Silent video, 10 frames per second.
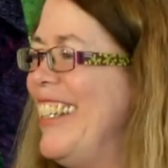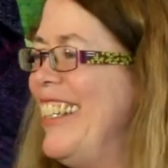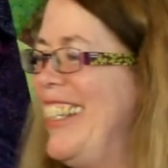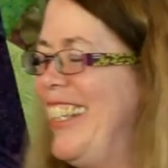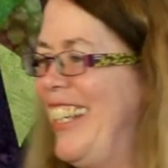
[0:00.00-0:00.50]

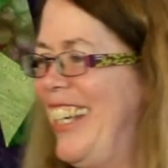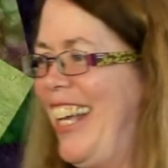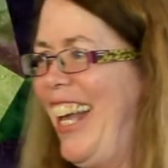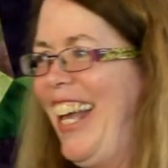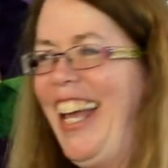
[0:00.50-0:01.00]
Put it in
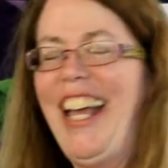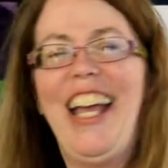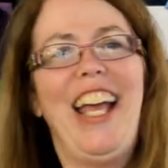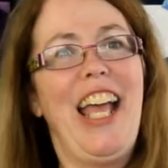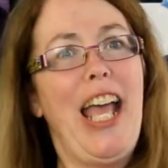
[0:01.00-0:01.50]
the magic
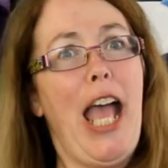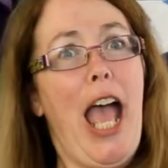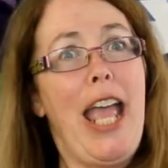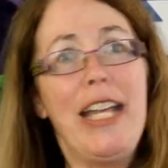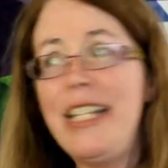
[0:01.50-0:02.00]
hat.
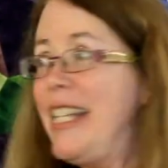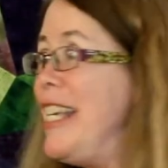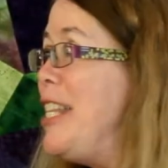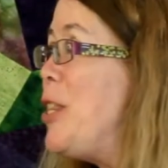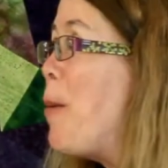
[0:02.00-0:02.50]
It is
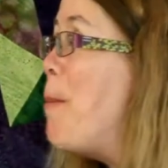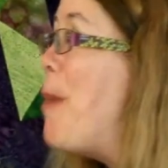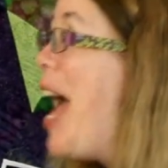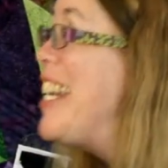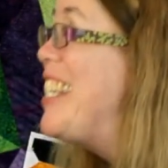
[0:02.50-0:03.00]
in the
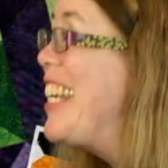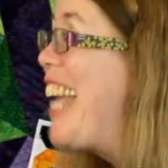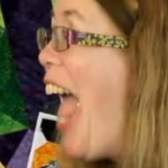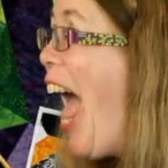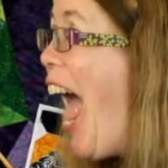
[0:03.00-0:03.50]

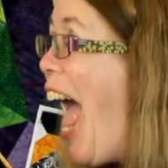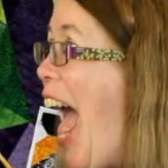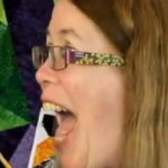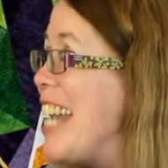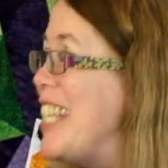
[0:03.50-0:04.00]
magic
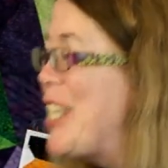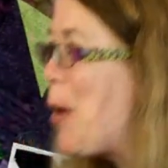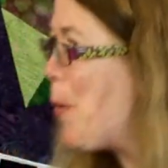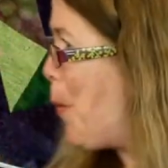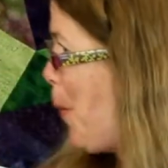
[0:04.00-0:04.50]
hat.
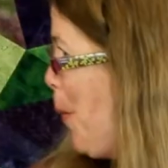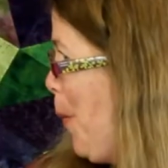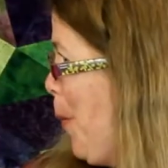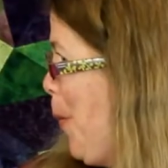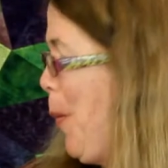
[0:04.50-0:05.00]
Ooh.
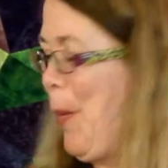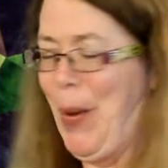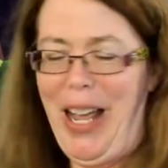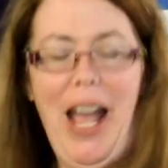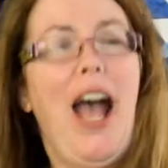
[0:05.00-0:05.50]

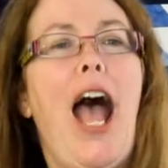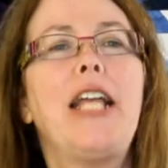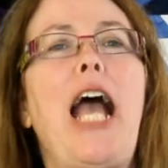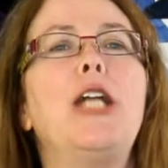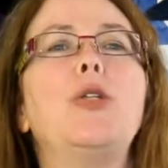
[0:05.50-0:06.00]

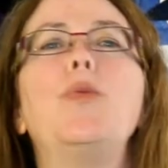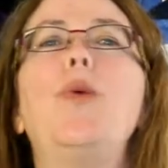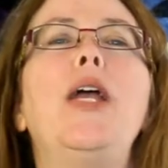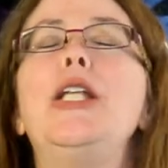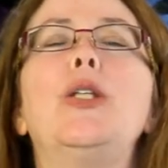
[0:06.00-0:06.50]
I can't
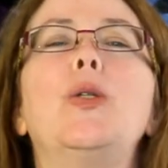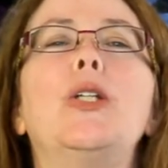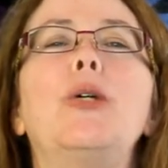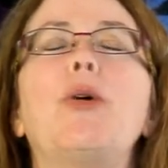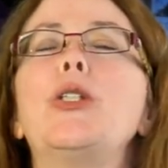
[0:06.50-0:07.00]
wait to
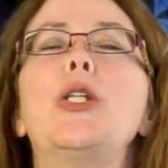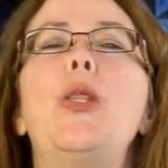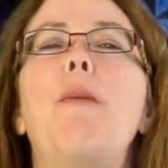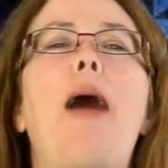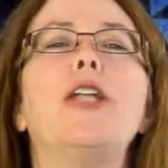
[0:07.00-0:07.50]
see what's
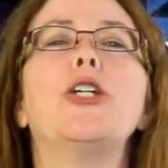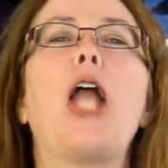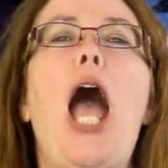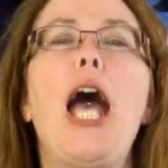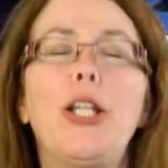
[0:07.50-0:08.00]
in the magic
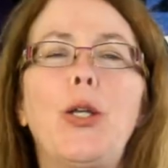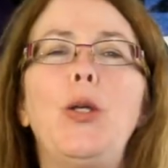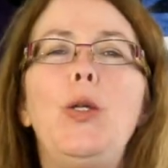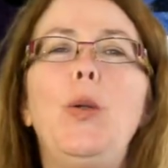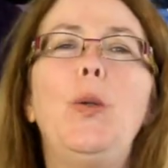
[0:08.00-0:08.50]
hat.
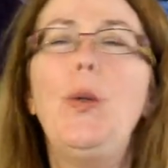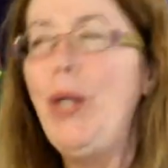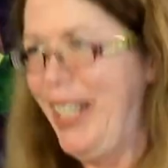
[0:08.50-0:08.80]
Can you?